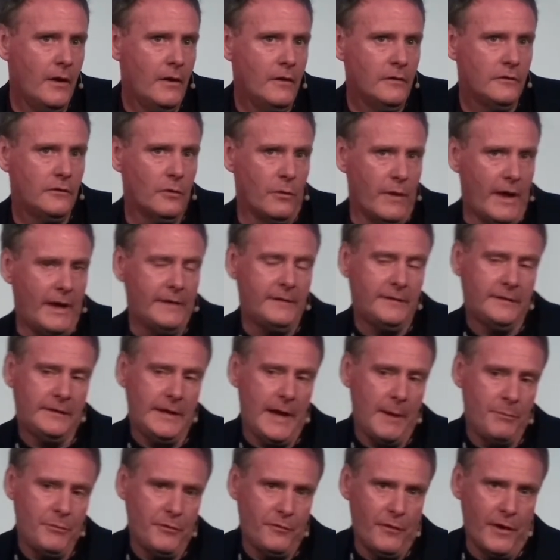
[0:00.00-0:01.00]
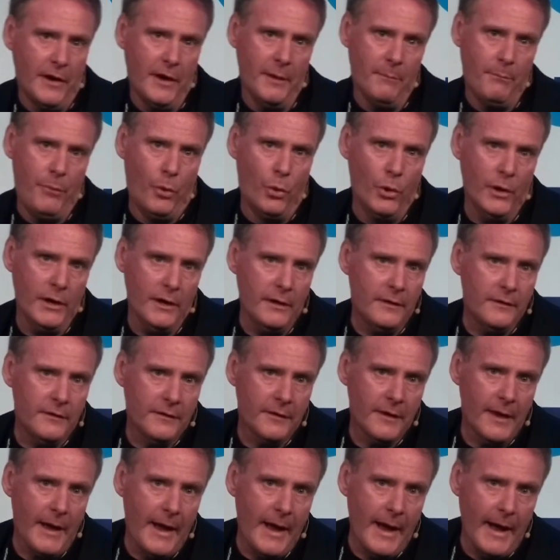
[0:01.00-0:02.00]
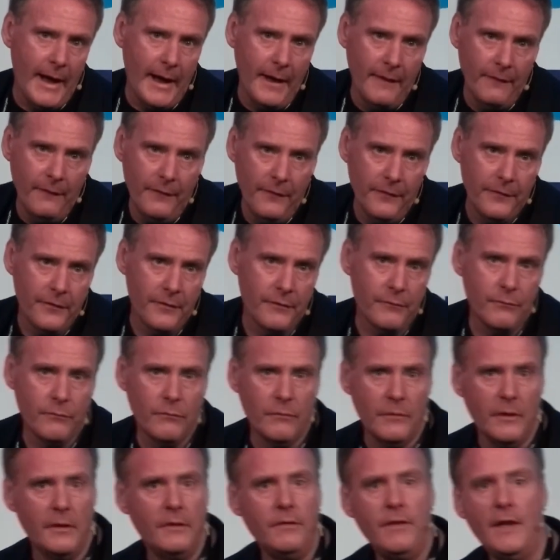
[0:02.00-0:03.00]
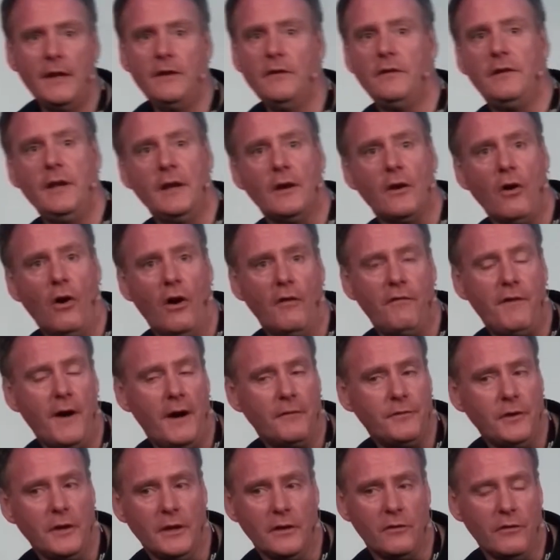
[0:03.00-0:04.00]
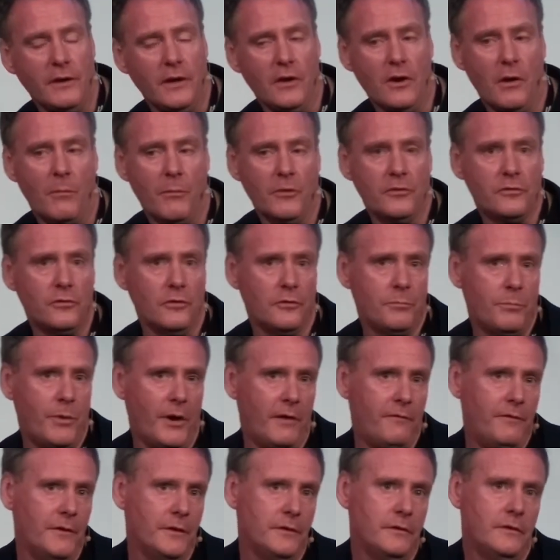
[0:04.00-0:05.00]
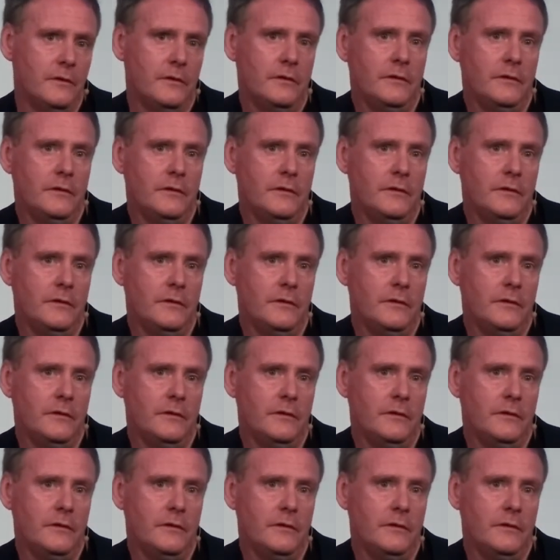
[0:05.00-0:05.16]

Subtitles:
So that step's very important. And then you take off, after you get your e-commerce gross profit,